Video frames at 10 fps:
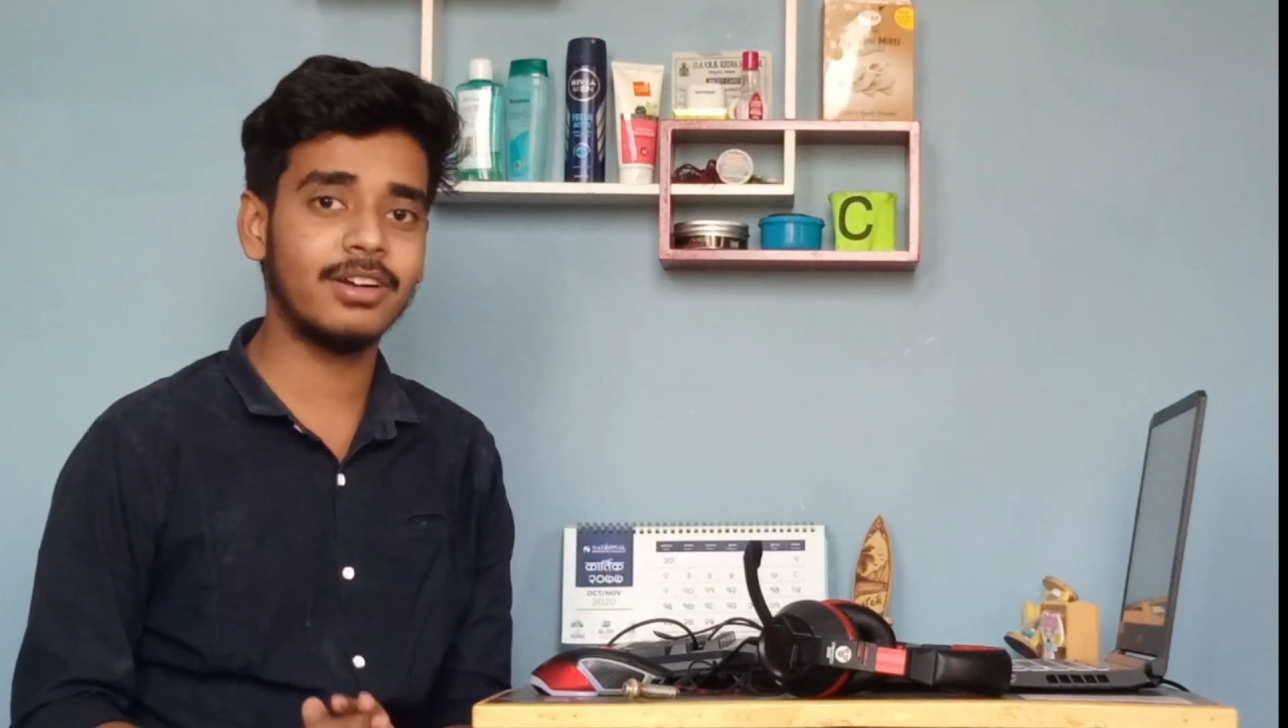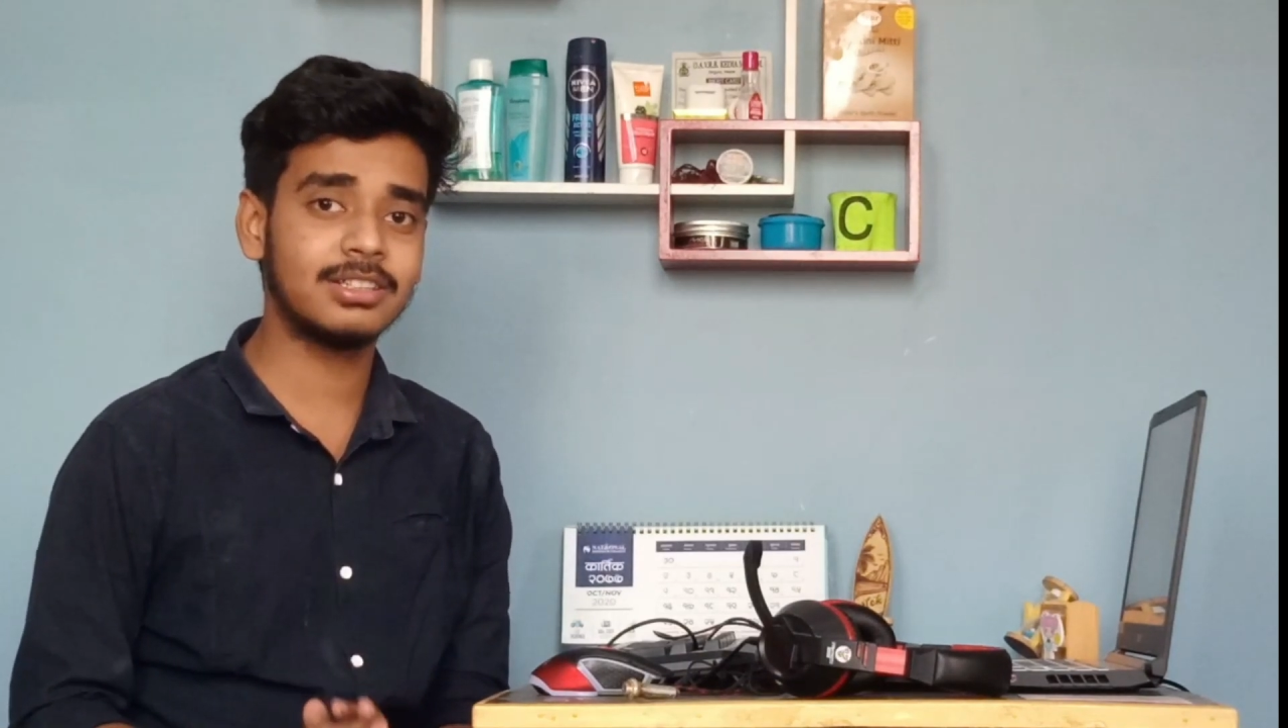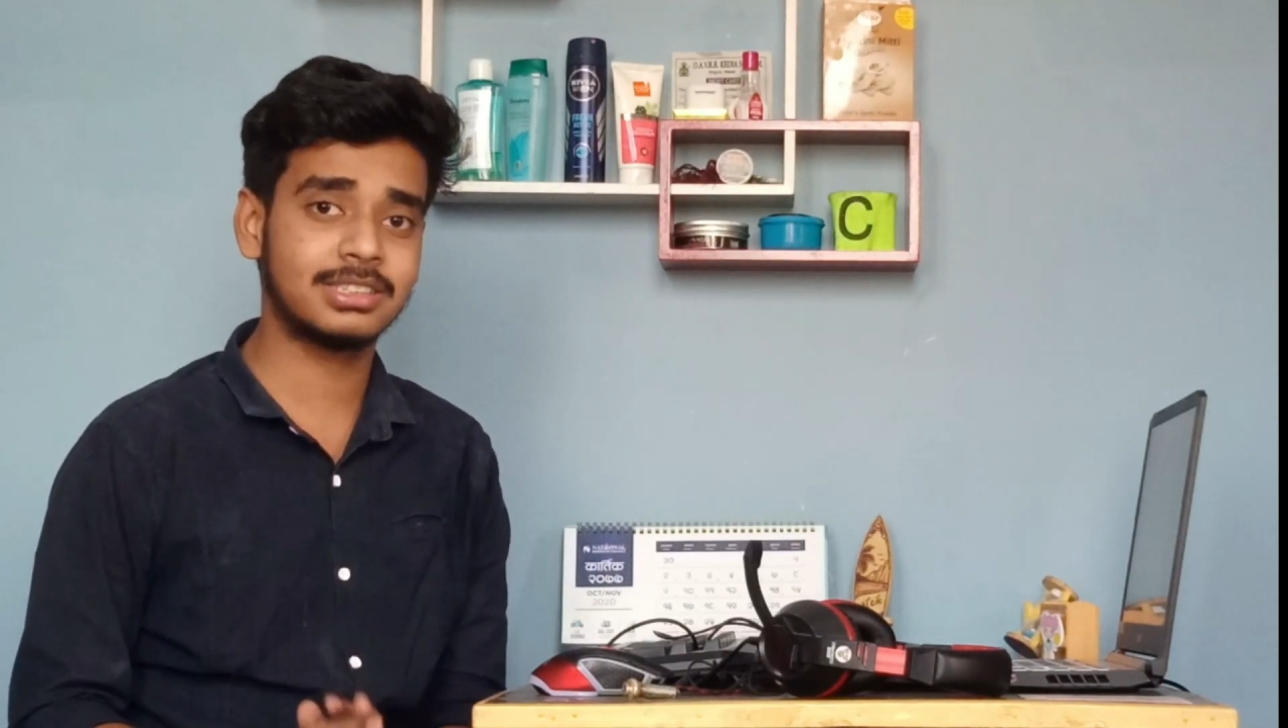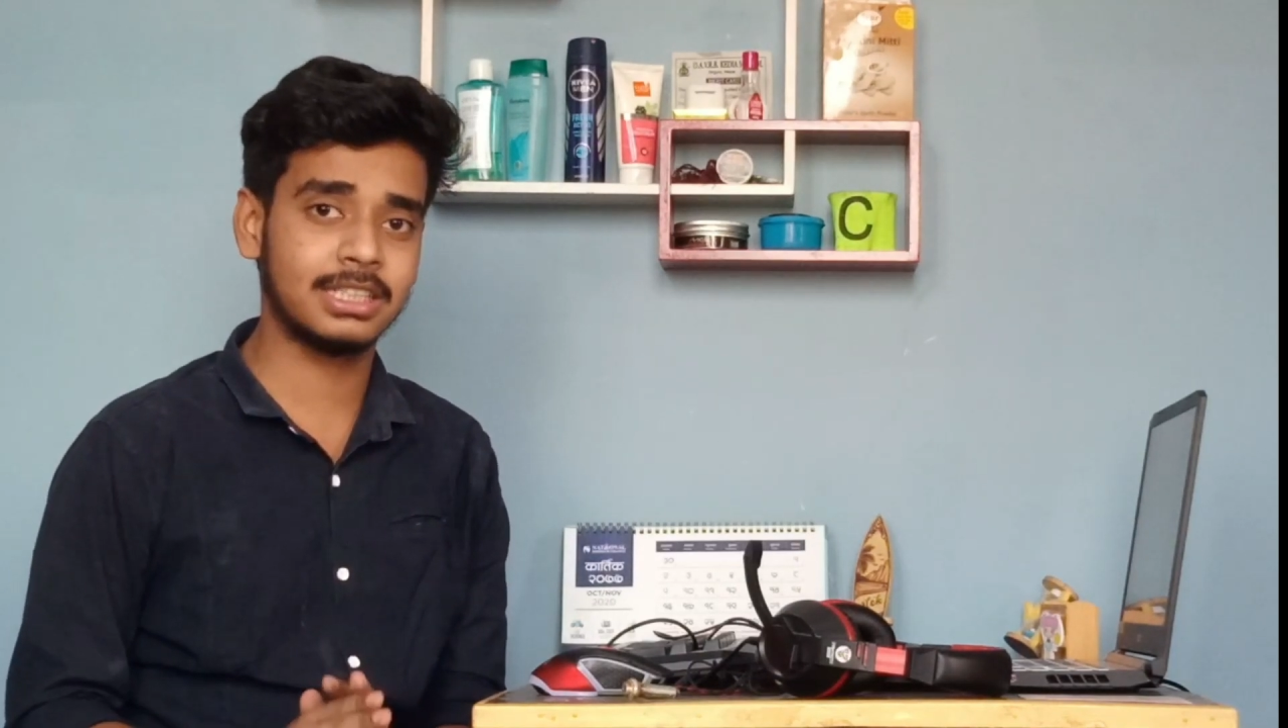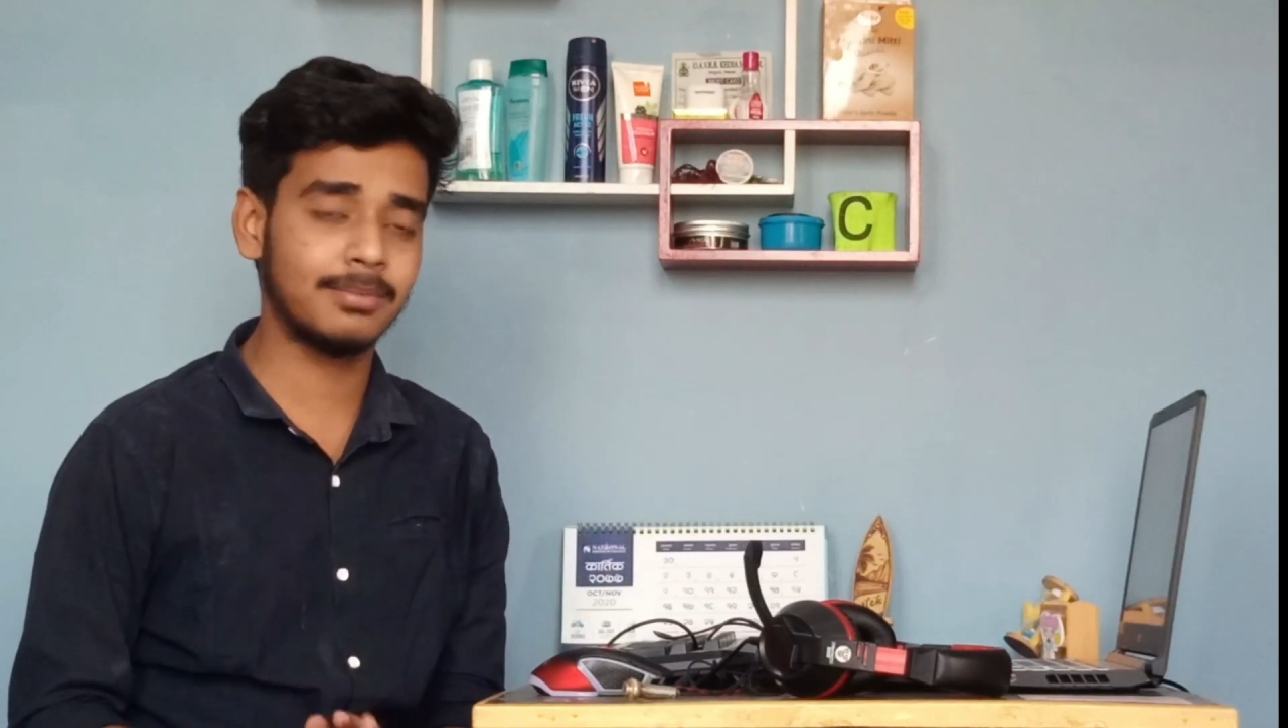
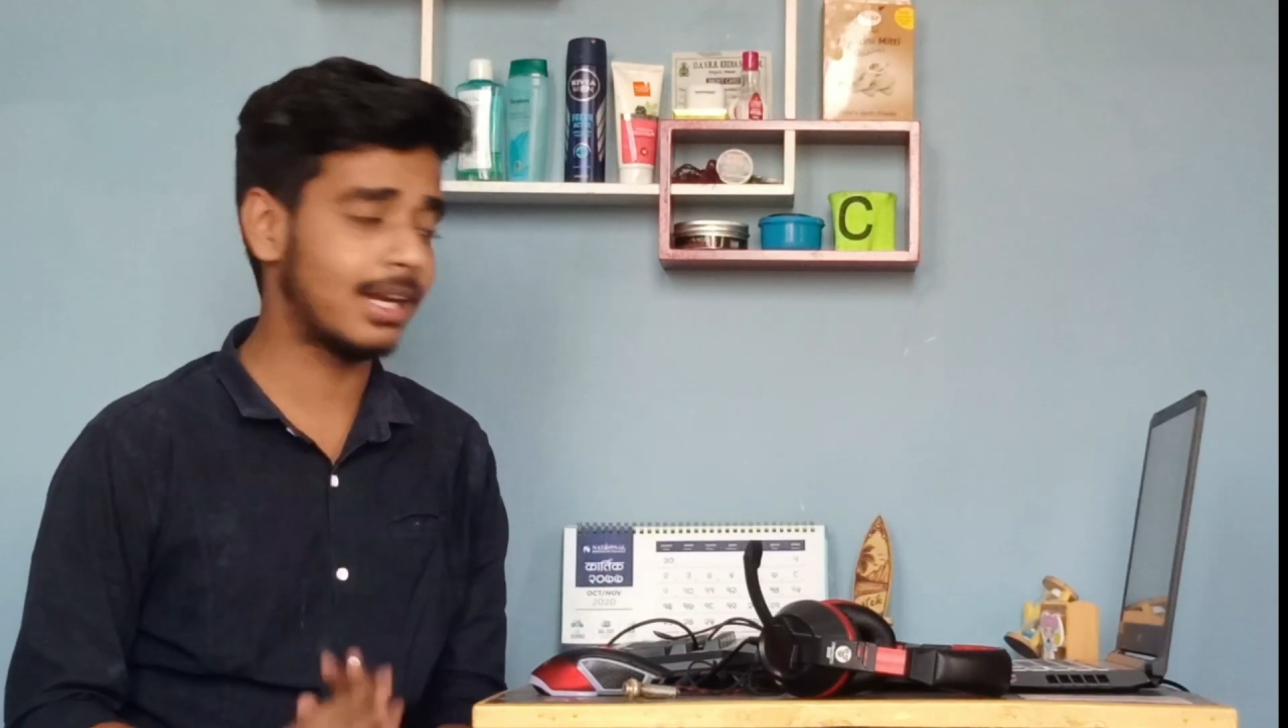seen my